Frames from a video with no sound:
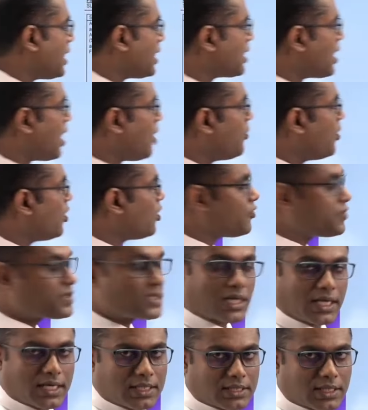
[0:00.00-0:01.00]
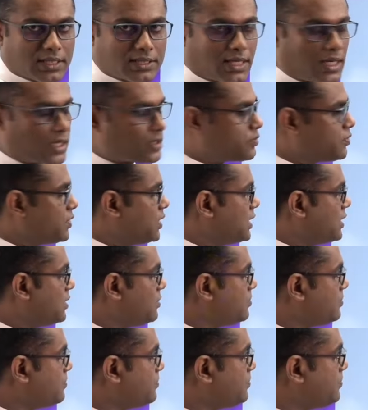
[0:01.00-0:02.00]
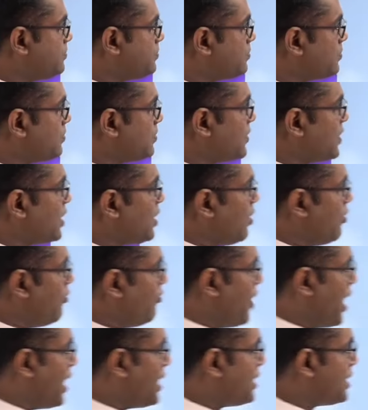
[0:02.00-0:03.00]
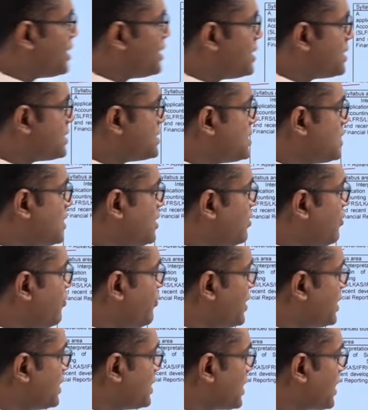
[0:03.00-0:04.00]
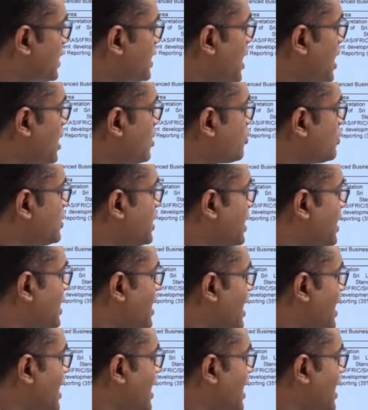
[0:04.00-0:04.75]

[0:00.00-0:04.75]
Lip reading: are a couple of changes actually. One is with regard to the